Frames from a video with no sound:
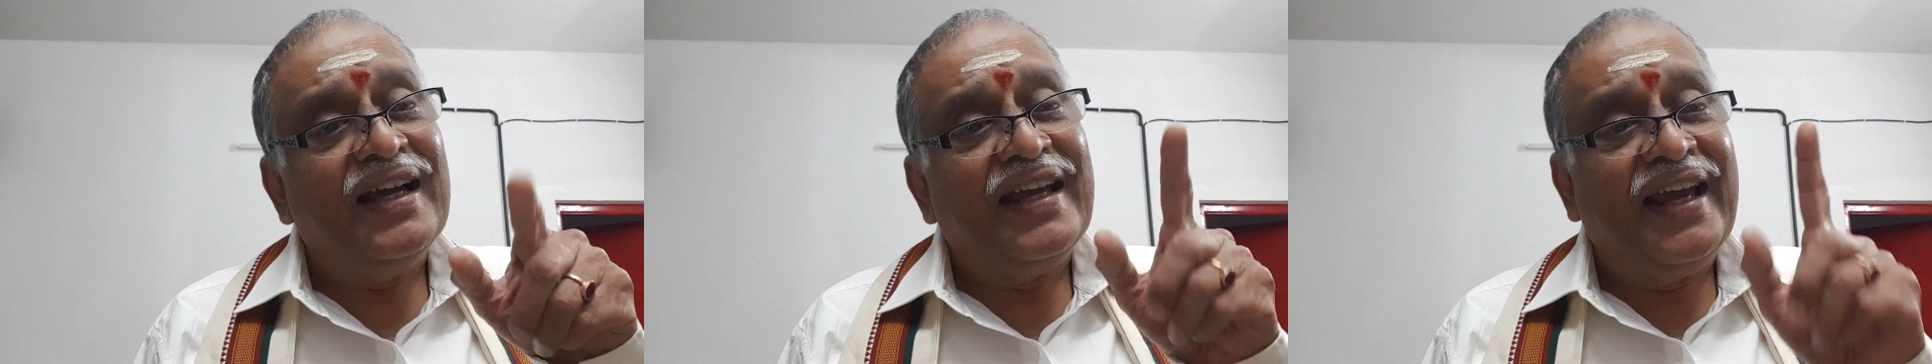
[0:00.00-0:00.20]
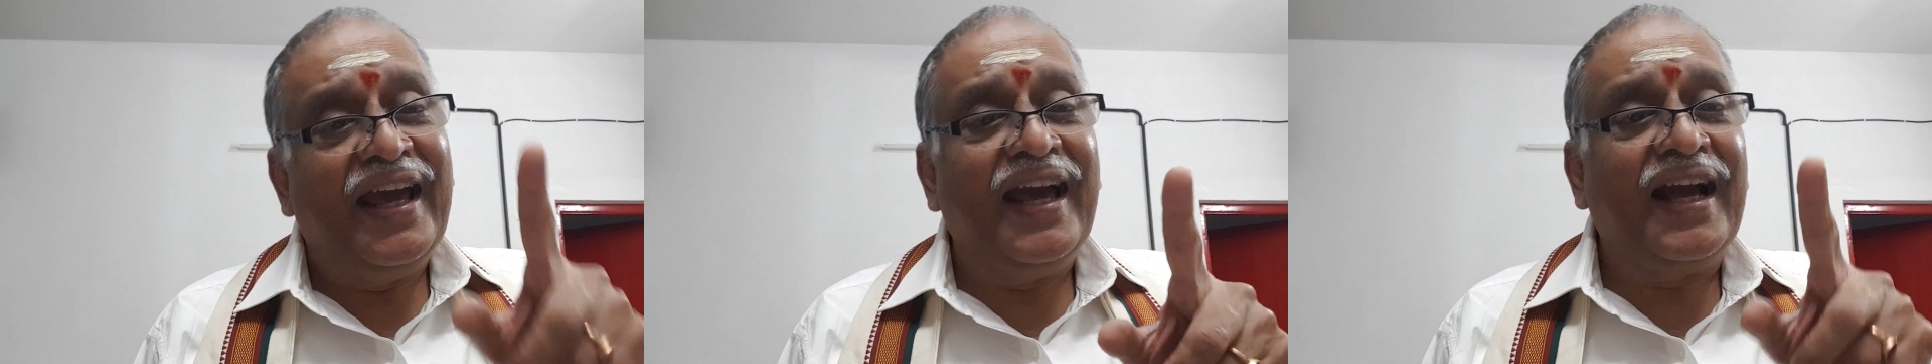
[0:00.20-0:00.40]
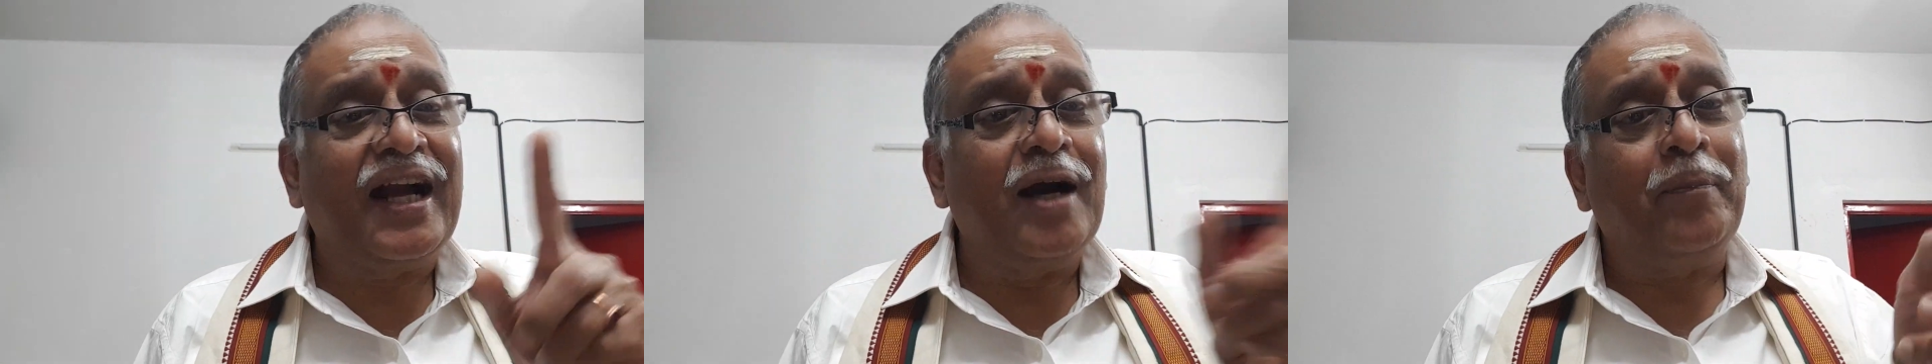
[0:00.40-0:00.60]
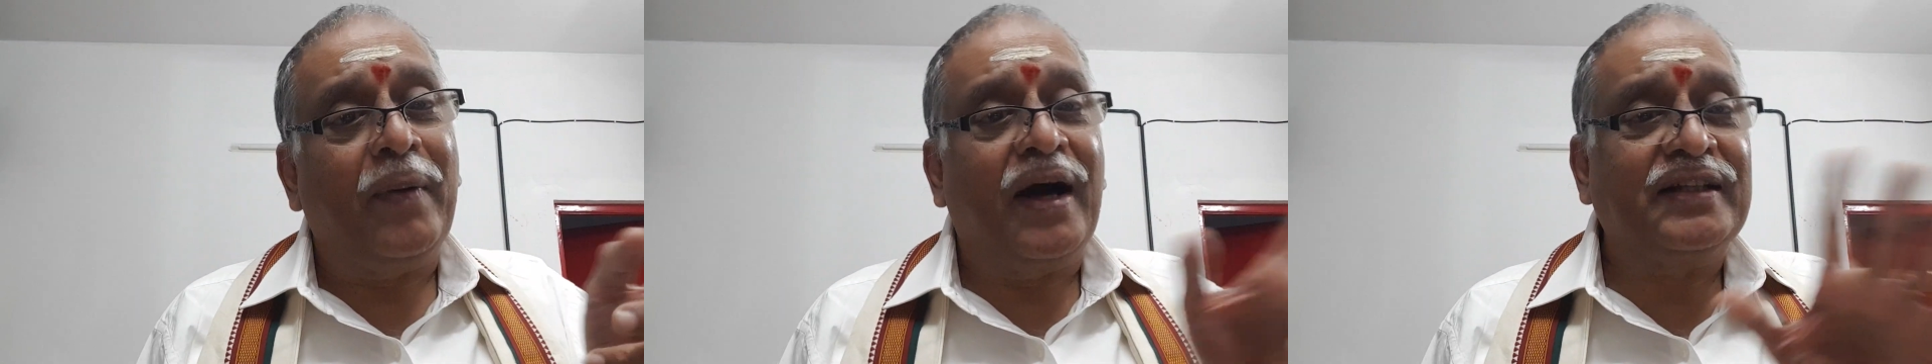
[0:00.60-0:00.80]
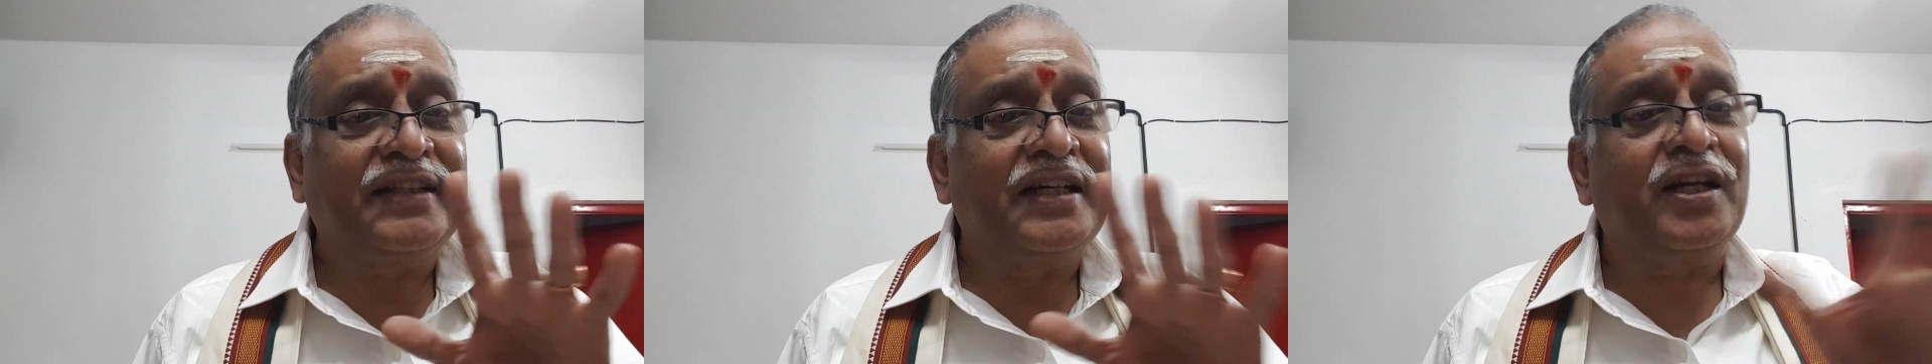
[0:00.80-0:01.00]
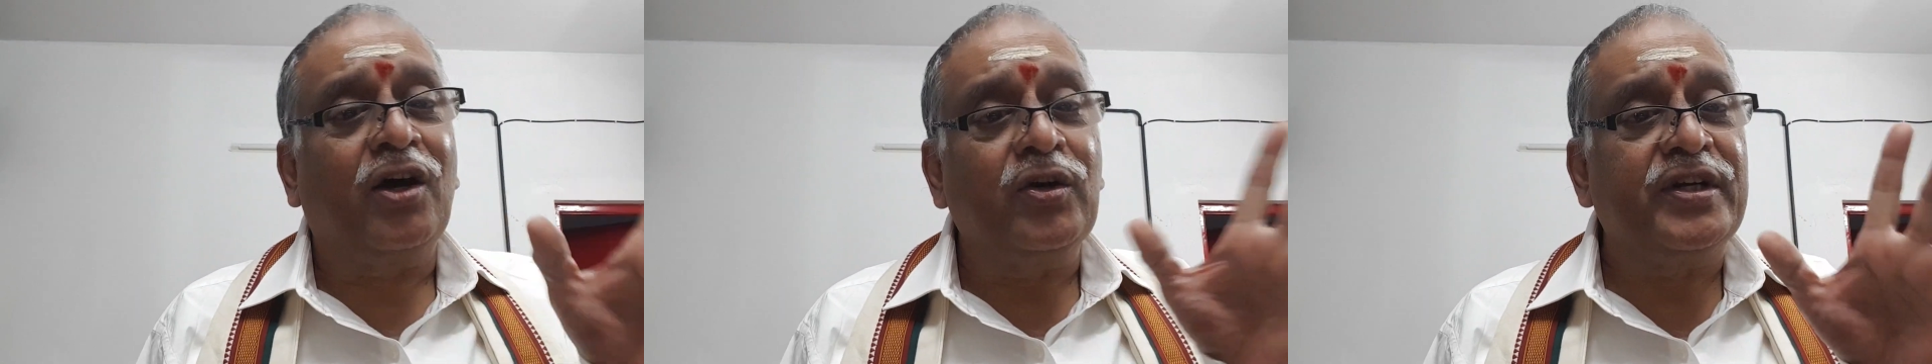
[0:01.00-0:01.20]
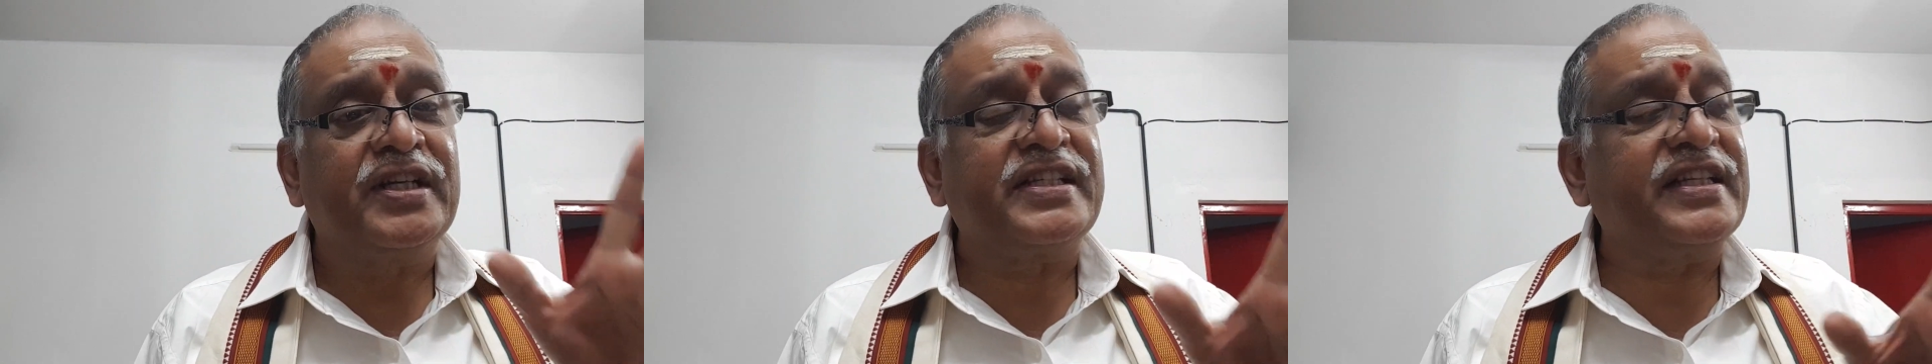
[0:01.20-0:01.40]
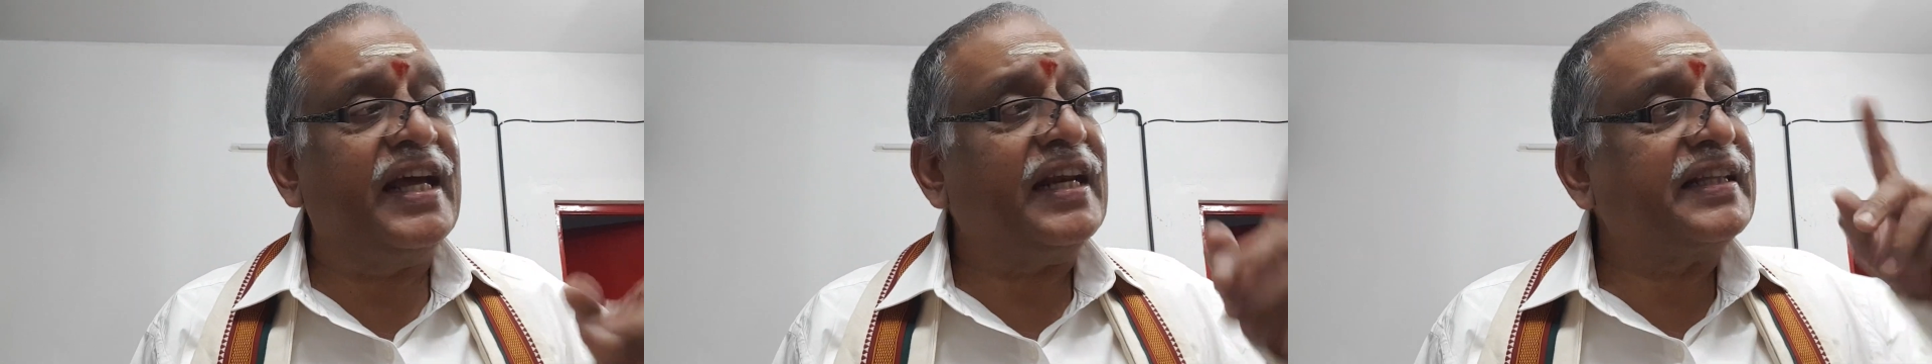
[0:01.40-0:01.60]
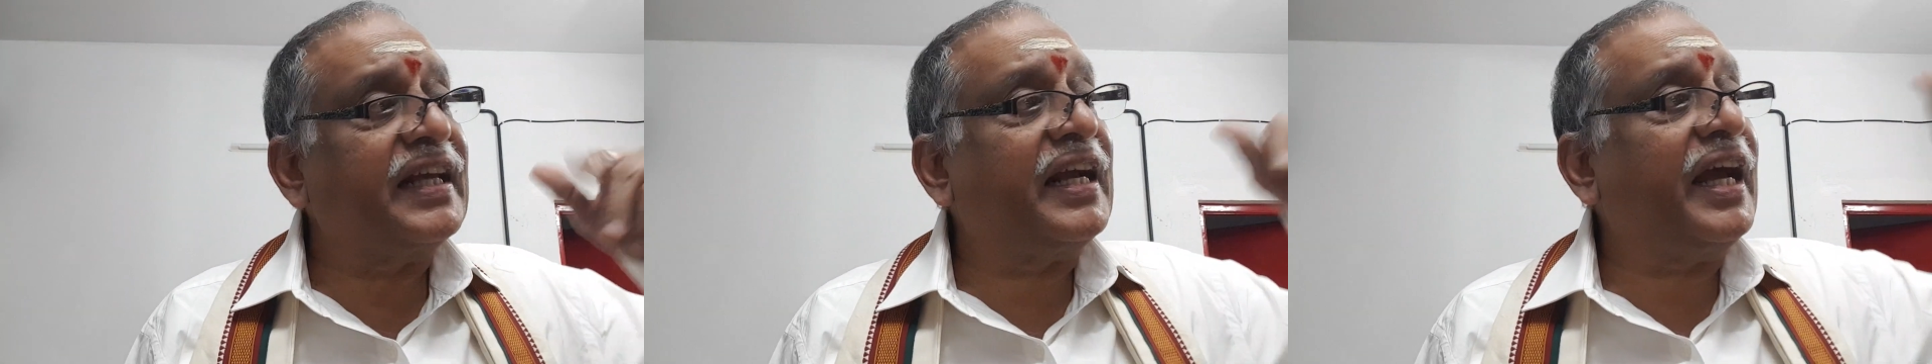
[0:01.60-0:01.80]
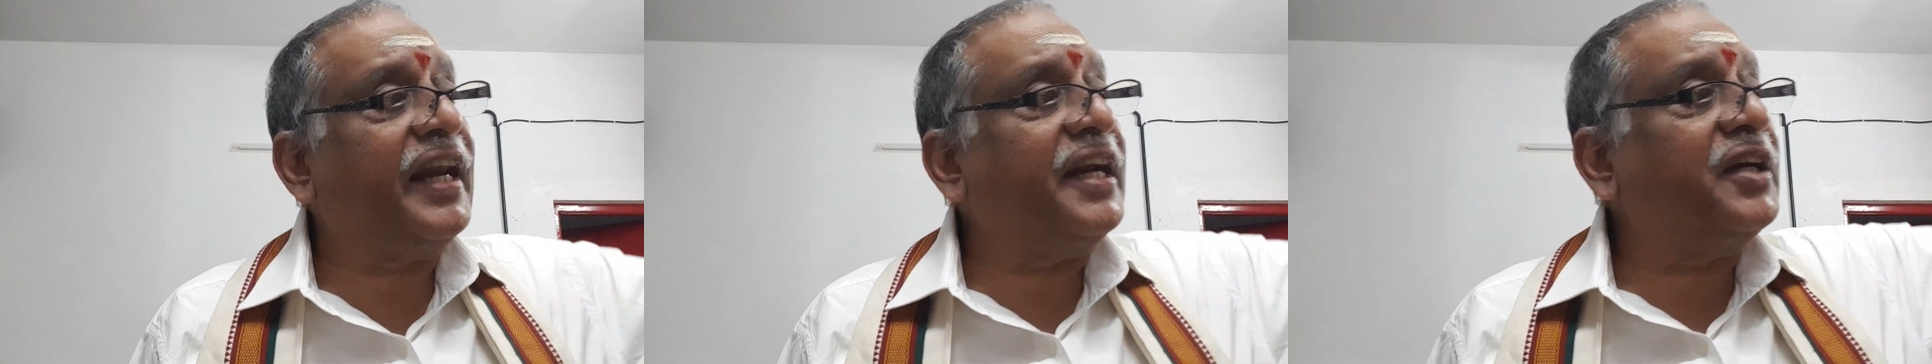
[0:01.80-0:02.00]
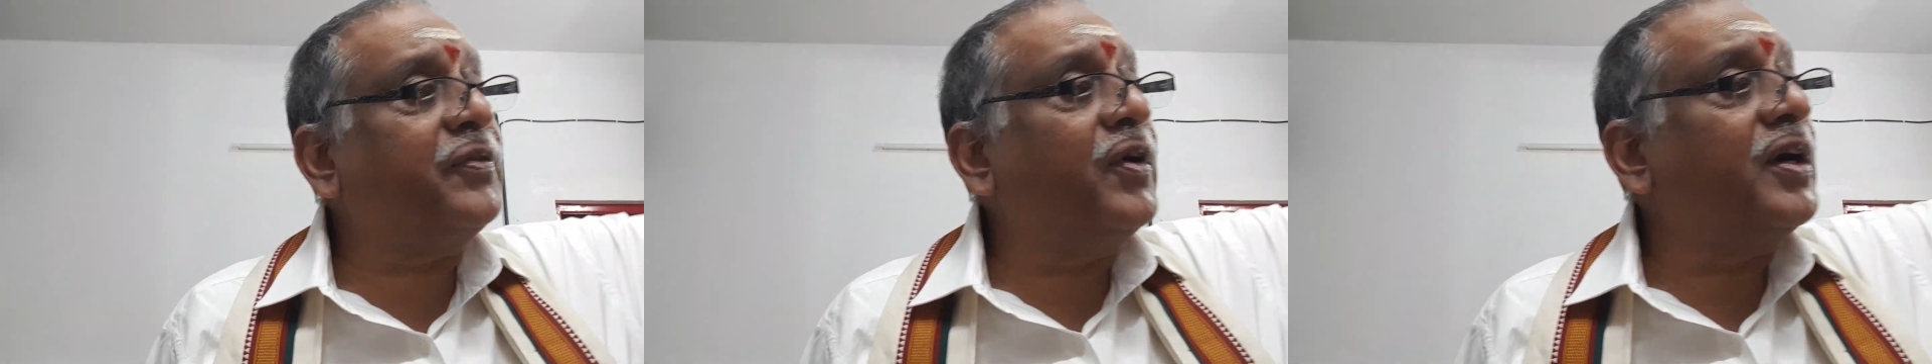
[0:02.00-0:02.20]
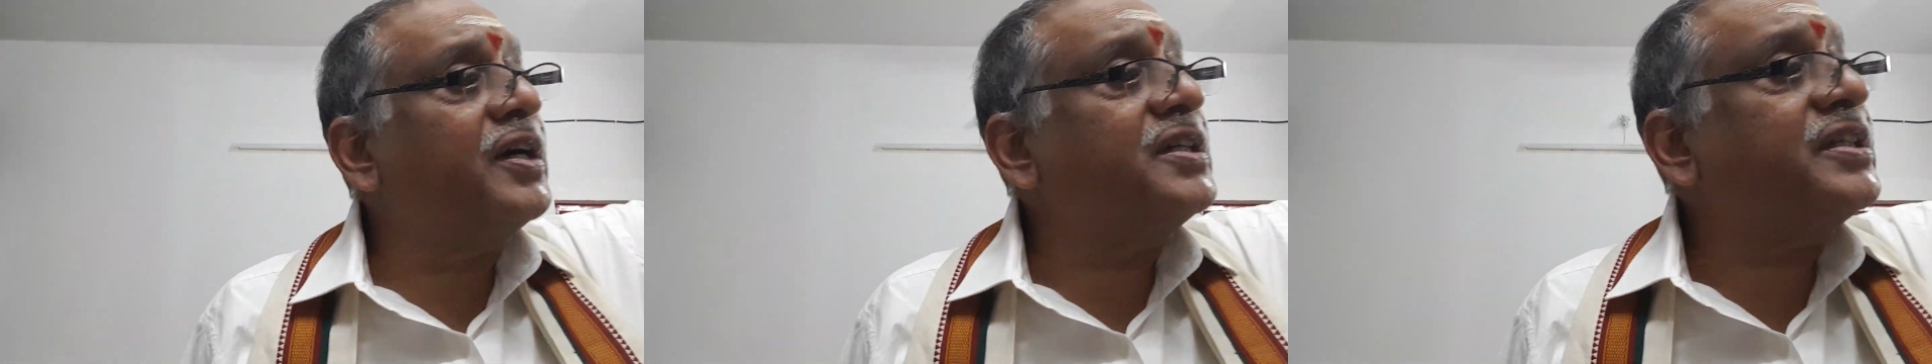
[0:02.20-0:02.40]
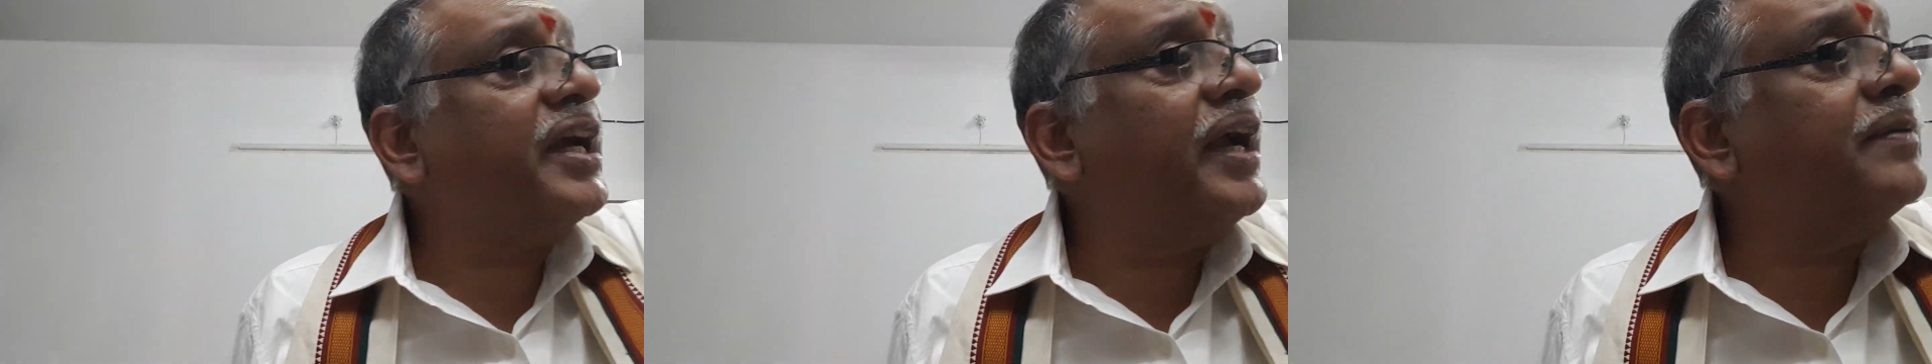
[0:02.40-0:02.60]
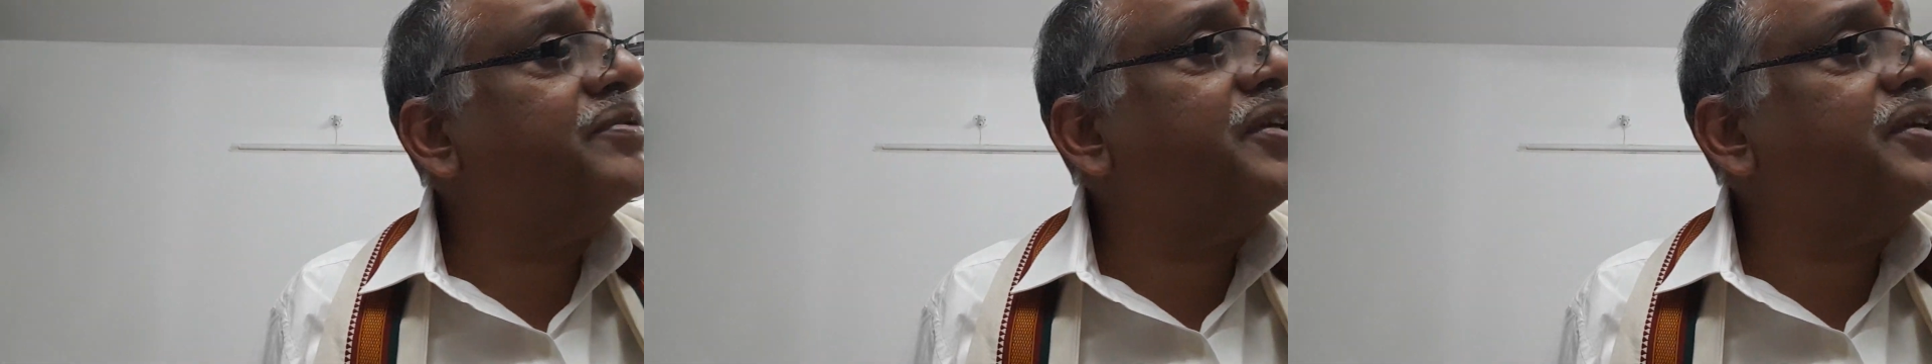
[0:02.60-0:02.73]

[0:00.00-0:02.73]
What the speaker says: Eka Path and all, it is there. The correct verse I am